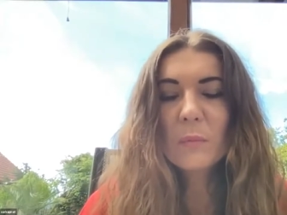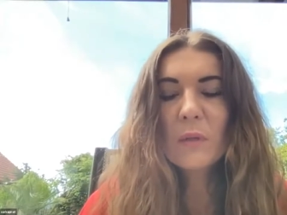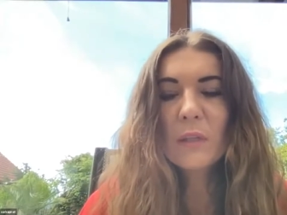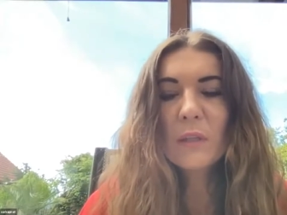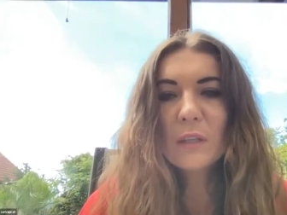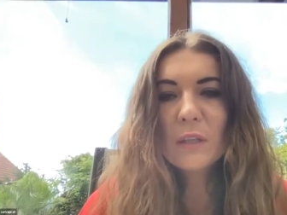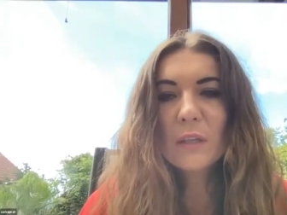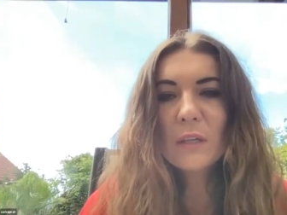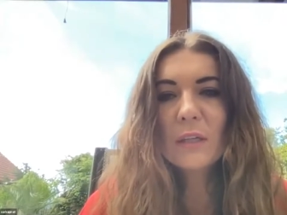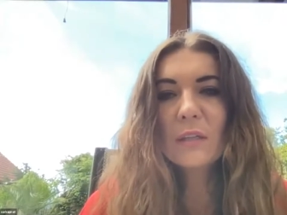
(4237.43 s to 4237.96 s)

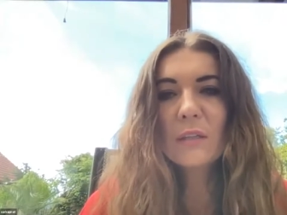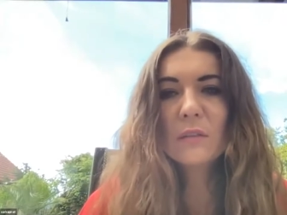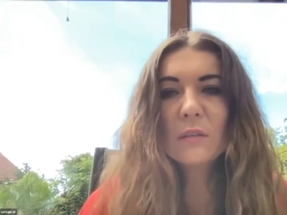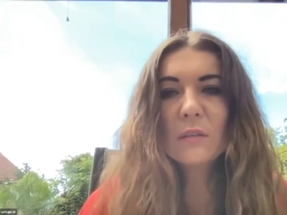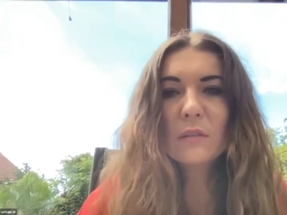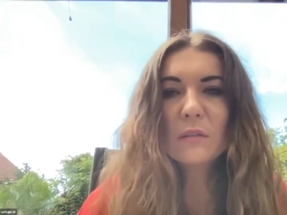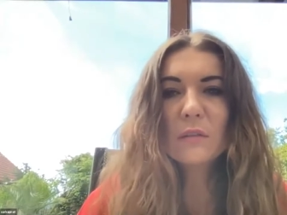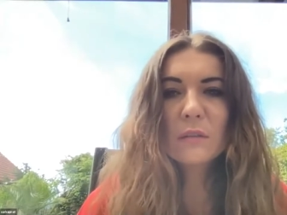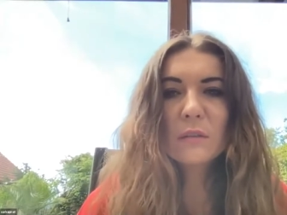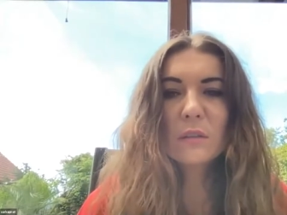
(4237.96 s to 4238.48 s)
but like
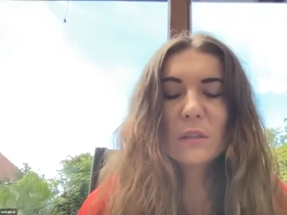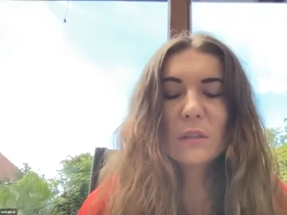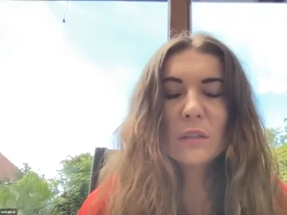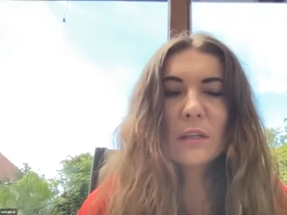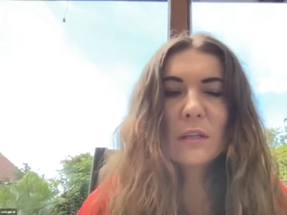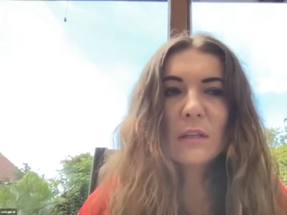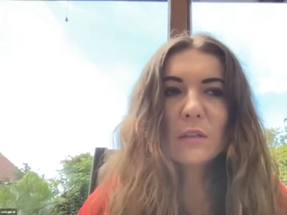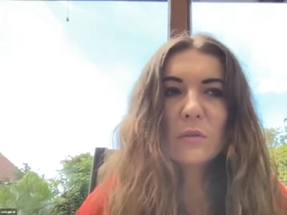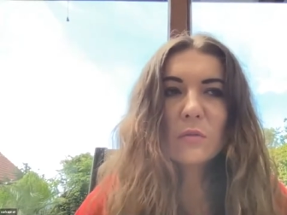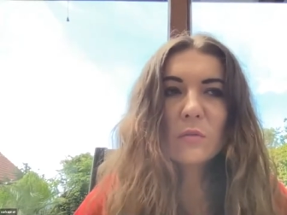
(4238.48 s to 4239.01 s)
uh,
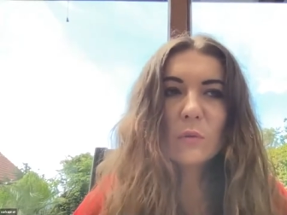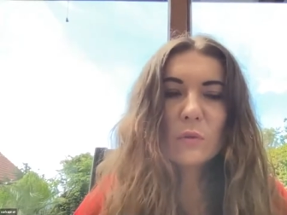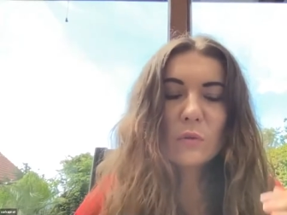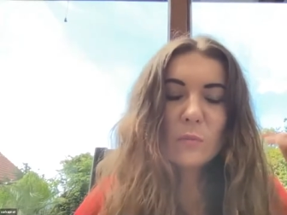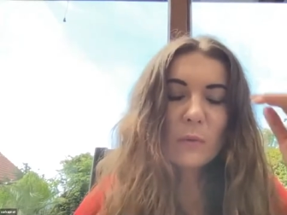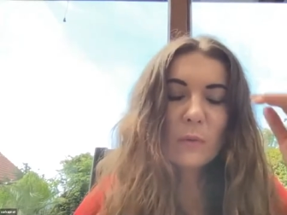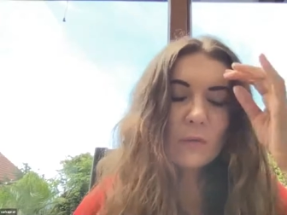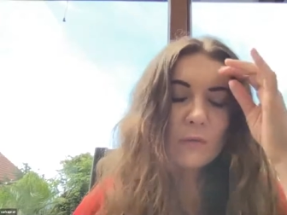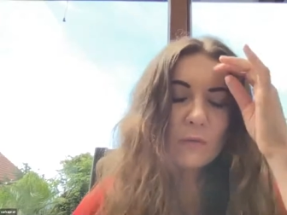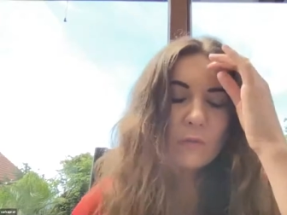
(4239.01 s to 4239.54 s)
then it's watched
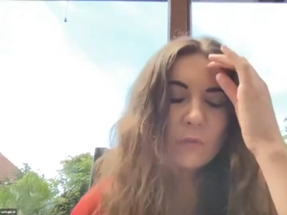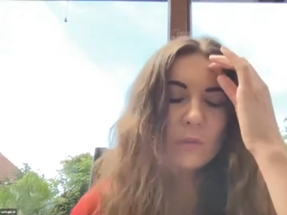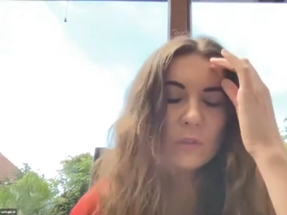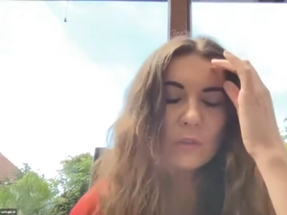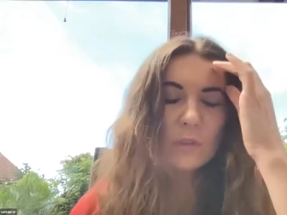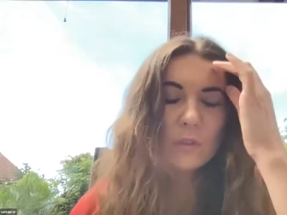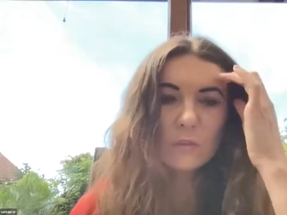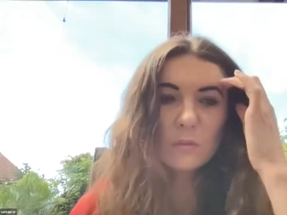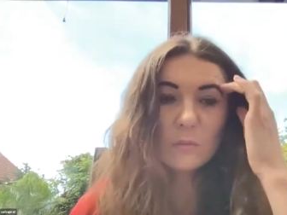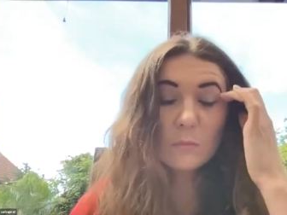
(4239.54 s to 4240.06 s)
by
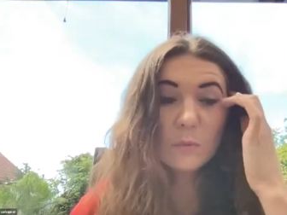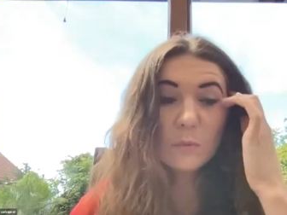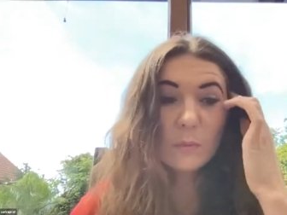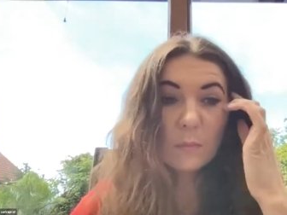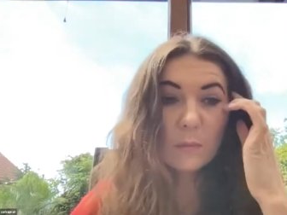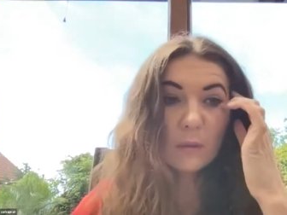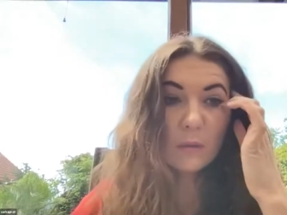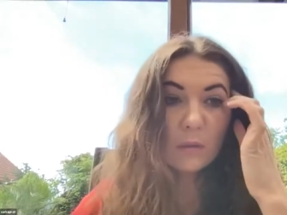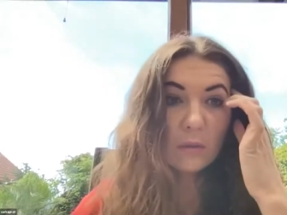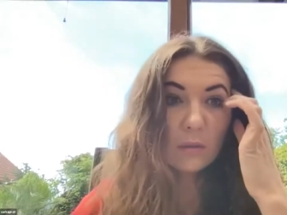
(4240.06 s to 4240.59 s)
15,000 people
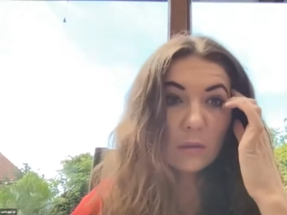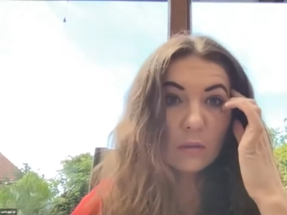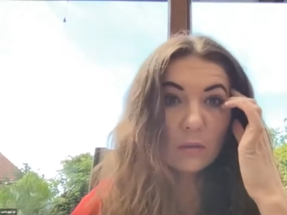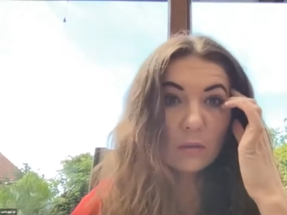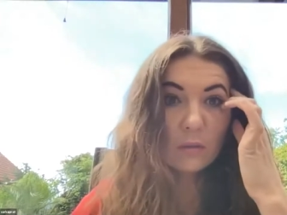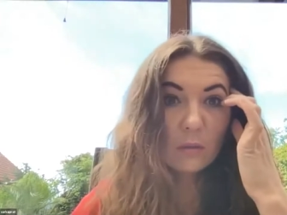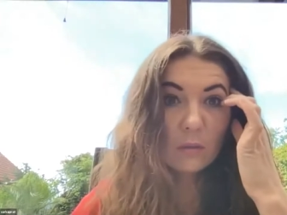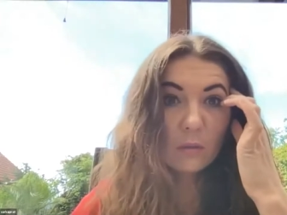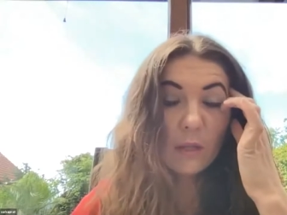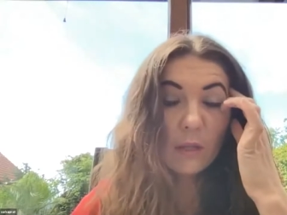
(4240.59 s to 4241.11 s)
uh,
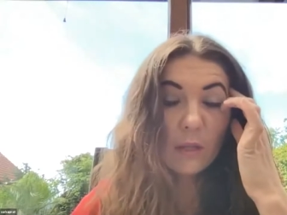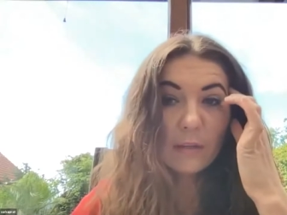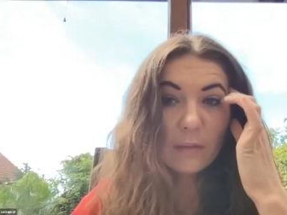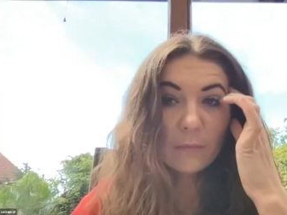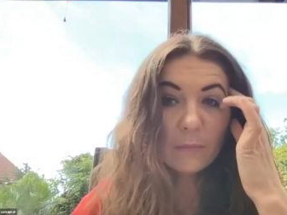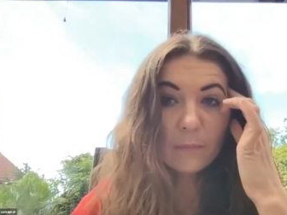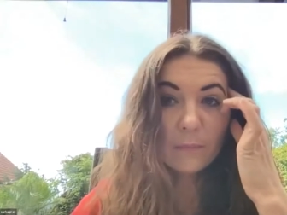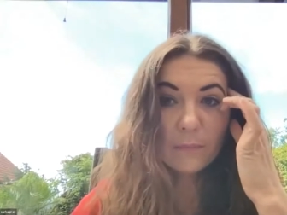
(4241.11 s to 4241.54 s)
online.